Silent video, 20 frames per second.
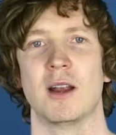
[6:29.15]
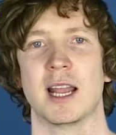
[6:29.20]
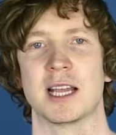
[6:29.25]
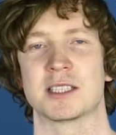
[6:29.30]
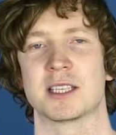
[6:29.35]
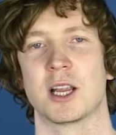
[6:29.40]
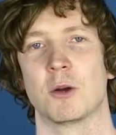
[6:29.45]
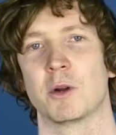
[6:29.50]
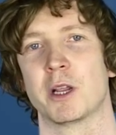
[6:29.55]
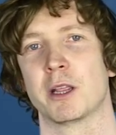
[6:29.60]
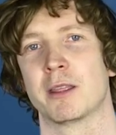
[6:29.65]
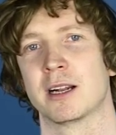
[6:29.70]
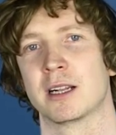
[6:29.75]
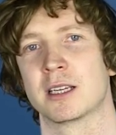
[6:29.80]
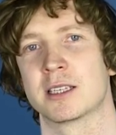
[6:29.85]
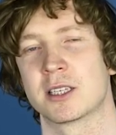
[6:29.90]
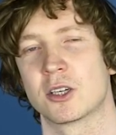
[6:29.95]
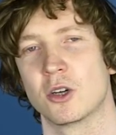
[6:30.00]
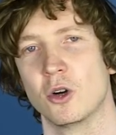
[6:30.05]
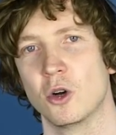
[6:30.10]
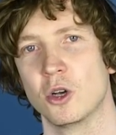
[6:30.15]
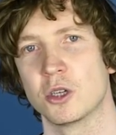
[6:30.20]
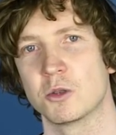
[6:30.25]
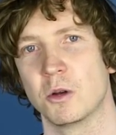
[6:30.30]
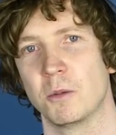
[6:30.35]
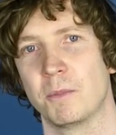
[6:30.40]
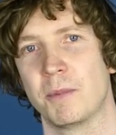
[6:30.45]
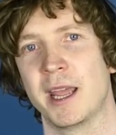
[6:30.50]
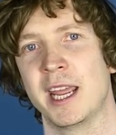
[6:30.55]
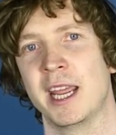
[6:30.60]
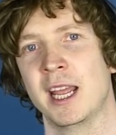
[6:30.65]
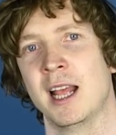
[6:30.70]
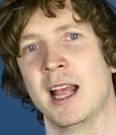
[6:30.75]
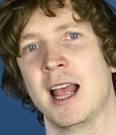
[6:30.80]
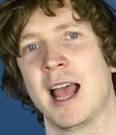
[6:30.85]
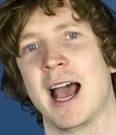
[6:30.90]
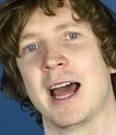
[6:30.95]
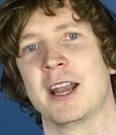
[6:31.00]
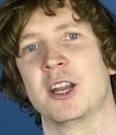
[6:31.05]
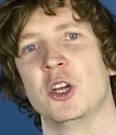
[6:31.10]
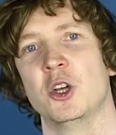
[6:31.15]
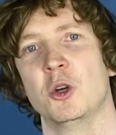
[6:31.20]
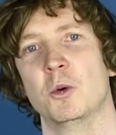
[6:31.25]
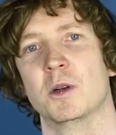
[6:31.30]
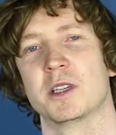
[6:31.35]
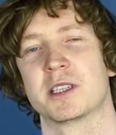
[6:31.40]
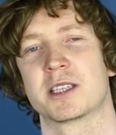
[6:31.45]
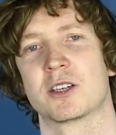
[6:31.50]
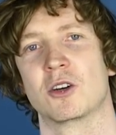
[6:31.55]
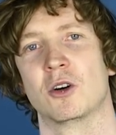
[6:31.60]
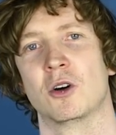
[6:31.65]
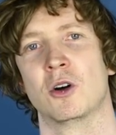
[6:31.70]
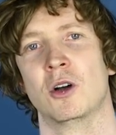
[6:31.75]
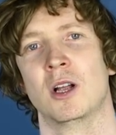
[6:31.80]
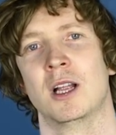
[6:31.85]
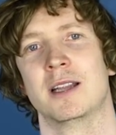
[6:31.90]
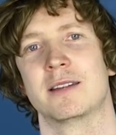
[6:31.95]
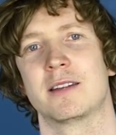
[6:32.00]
Let us know what you think the scores will be and who will score.